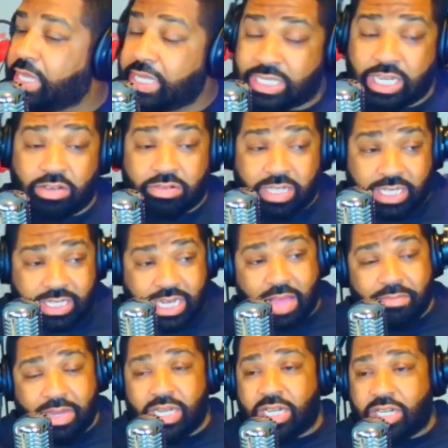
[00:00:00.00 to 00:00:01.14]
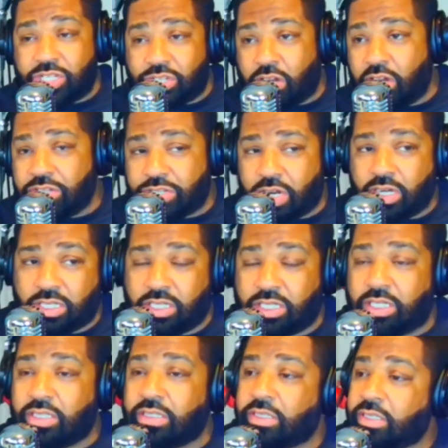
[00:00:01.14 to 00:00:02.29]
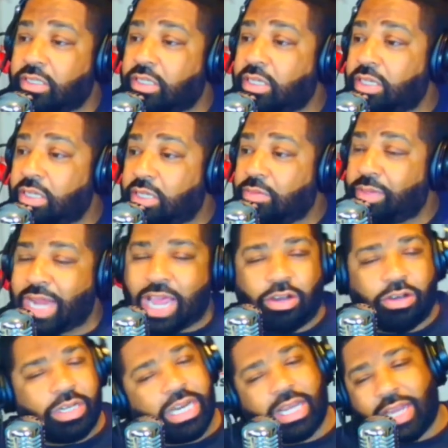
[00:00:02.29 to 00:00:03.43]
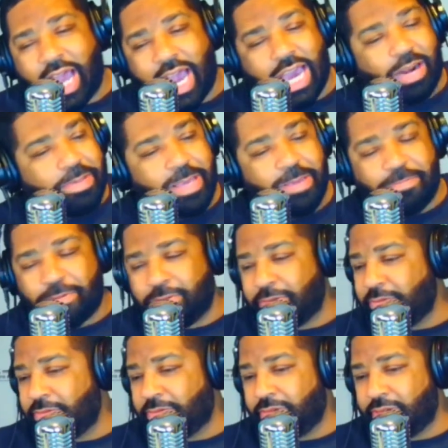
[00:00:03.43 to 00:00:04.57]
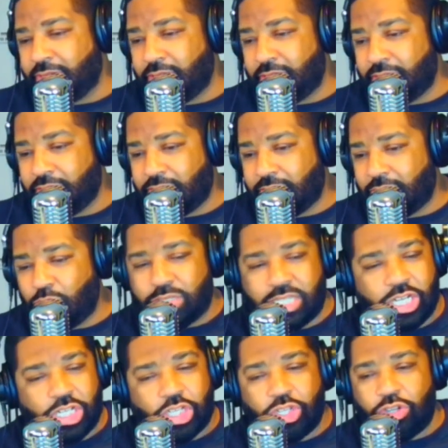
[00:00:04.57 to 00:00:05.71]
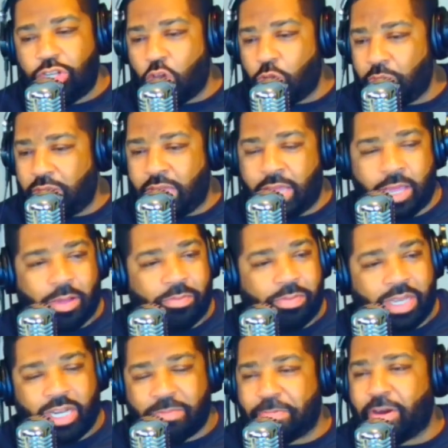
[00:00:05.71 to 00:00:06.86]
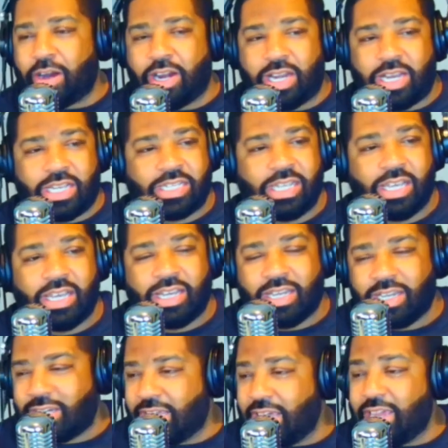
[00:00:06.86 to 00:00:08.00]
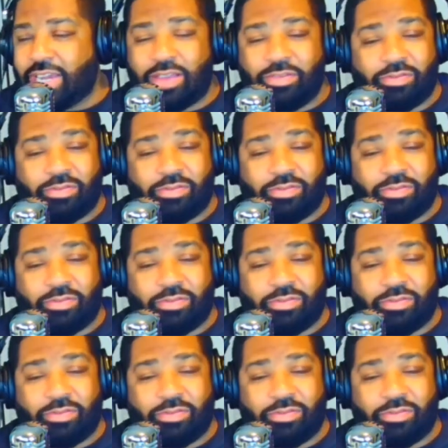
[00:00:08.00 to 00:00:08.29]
Still does not mean that the songs aren't good. But I know that there are a lot of people who was in the studio with him, in the parties. They